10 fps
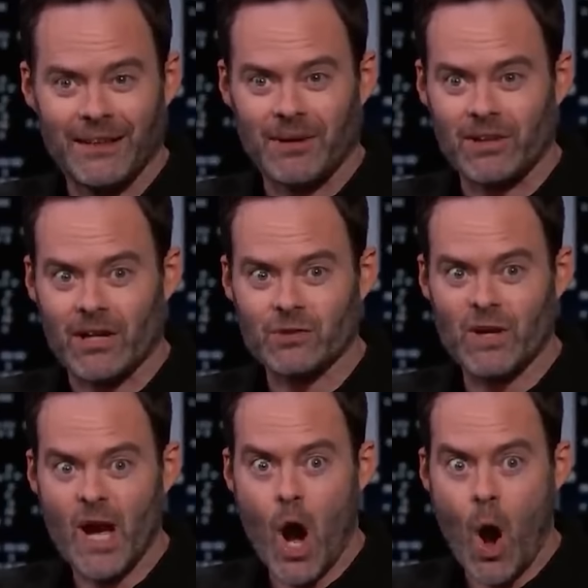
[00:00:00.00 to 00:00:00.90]
and my
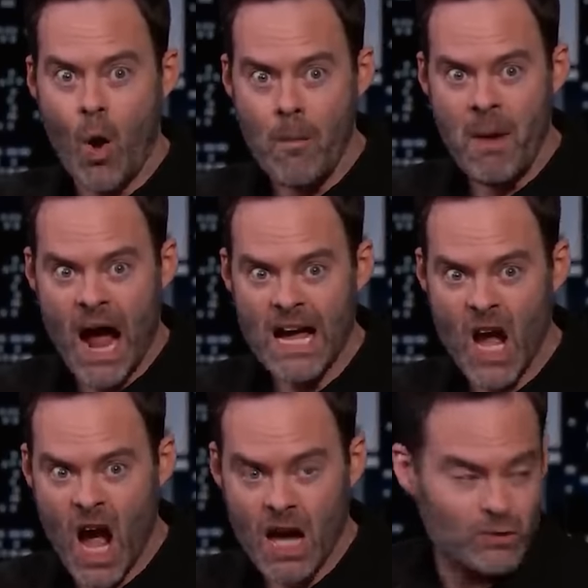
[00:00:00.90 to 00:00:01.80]
daughters were like, oh my
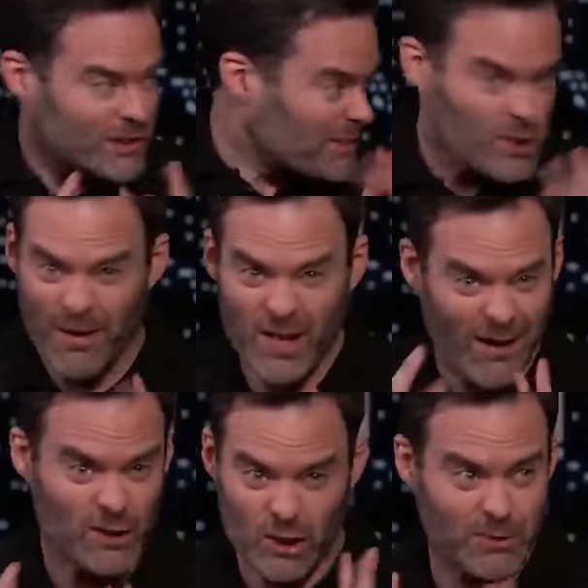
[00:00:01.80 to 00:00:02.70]

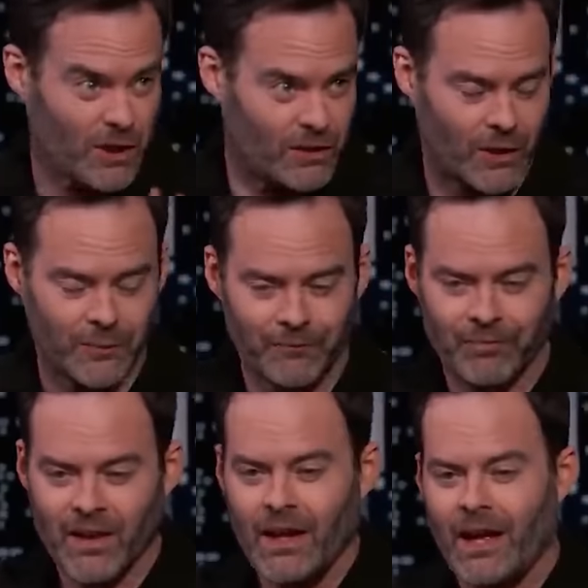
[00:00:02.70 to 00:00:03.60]
god, you know.
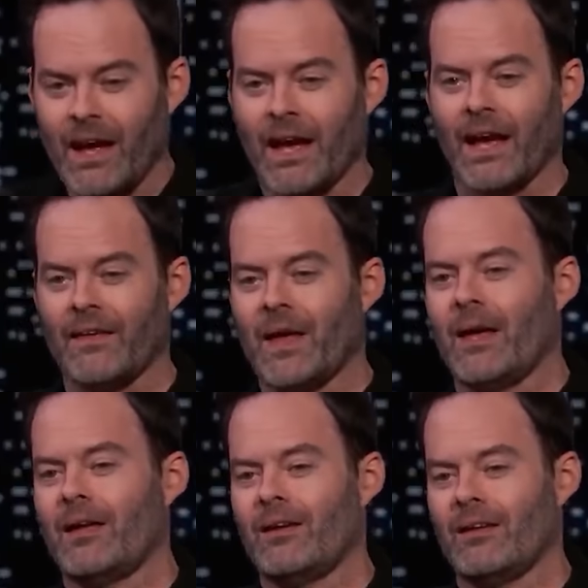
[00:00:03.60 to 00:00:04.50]
And
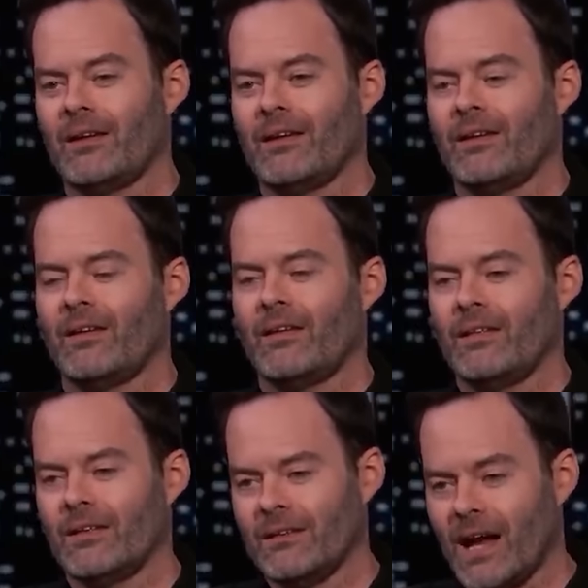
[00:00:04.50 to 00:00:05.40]
then
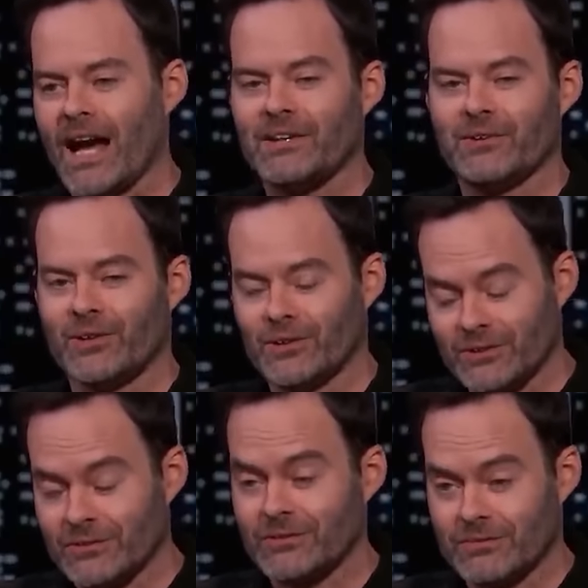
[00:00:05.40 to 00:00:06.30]
the
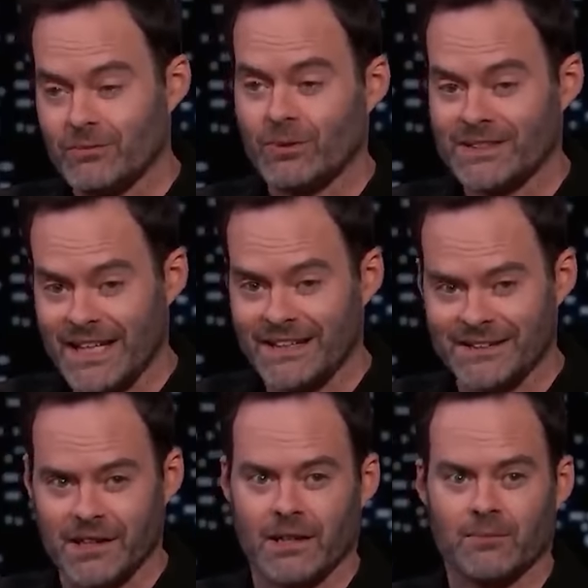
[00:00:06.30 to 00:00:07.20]
nine-year-old, who was eight
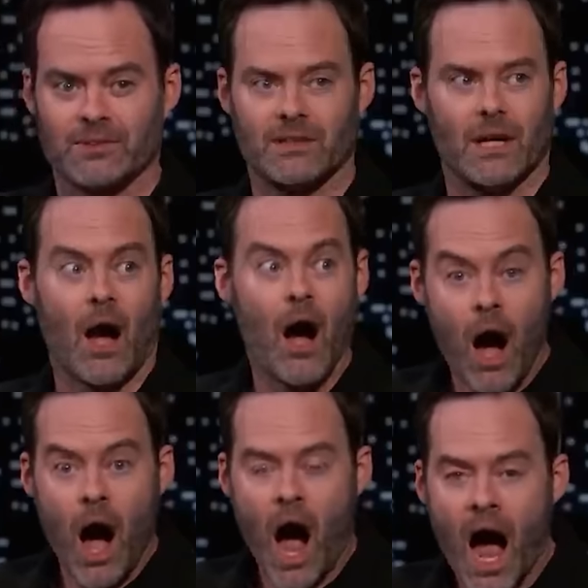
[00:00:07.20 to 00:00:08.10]
at the time, was like,
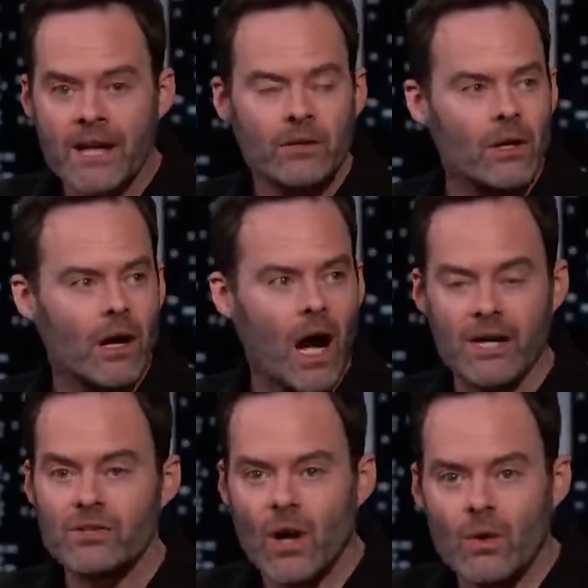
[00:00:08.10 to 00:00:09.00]
I
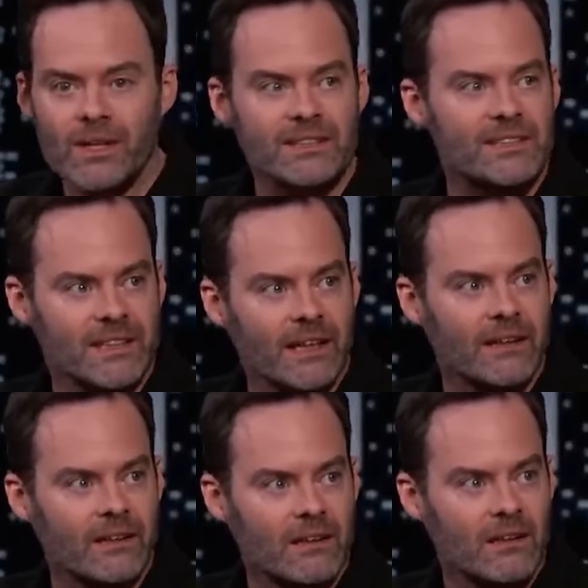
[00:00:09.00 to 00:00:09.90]
I know his
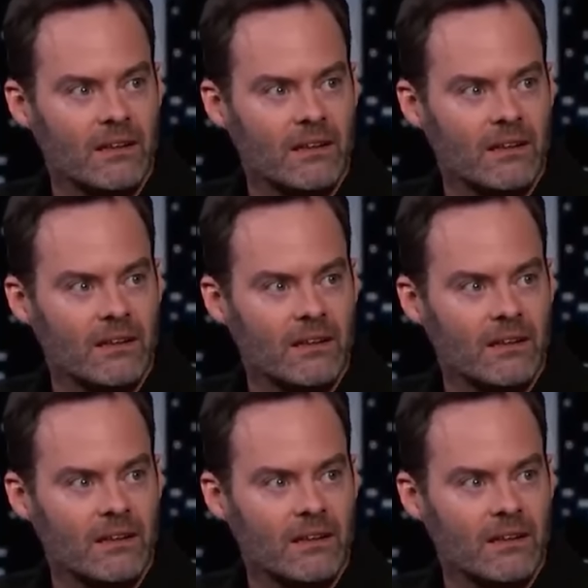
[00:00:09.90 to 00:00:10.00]
son.